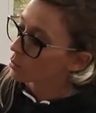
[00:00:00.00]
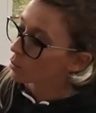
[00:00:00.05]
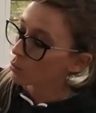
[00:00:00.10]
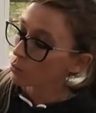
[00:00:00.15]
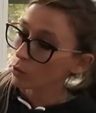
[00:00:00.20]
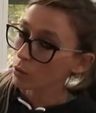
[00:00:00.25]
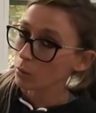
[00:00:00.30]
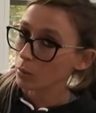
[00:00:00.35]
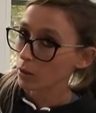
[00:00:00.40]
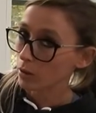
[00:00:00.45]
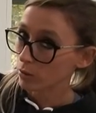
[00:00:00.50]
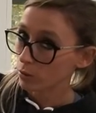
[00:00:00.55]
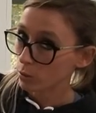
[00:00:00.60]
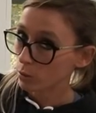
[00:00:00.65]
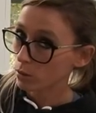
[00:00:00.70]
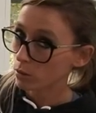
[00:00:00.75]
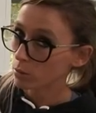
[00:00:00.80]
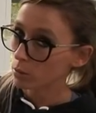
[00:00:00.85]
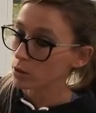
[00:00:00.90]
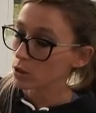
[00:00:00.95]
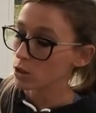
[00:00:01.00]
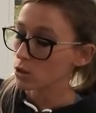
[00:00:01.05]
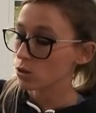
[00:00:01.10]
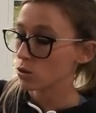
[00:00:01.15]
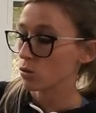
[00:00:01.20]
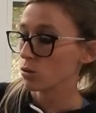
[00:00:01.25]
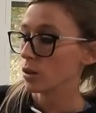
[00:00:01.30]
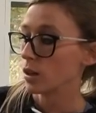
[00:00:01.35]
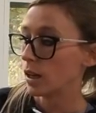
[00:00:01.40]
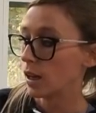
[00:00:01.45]
with a 1x4, which
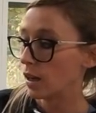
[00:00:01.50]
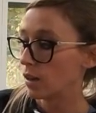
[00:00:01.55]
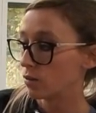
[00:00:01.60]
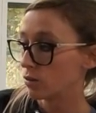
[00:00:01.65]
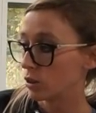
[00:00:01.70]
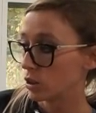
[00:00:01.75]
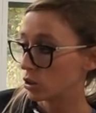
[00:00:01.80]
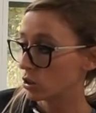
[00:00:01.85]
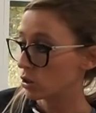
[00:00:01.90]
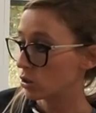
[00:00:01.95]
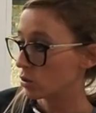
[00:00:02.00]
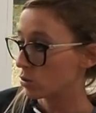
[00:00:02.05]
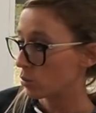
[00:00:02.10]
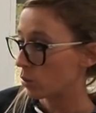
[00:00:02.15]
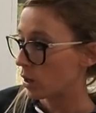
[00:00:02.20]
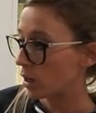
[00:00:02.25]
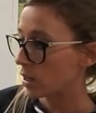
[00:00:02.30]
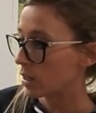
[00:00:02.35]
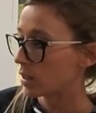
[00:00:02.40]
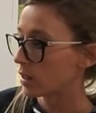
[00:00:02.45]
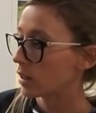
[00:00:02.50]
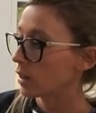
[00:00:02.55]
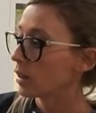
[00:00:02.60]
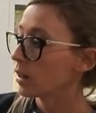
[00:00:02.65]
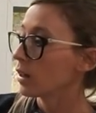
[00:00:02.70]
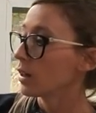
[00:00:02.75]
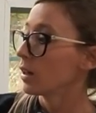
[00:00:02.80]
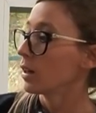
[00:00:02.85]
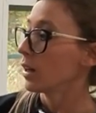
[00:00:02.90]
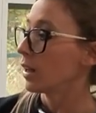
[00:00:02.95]
is 3.5 inches wide,
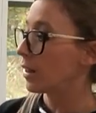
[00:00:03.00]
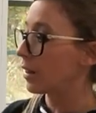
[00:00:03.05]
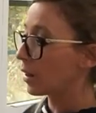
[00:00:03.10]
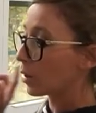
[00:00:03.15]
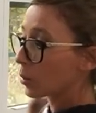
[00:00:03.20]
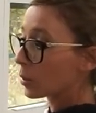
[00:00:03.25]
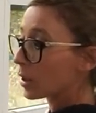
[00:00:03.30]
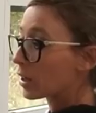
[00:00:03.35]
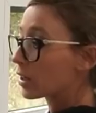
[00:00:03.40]
and that'll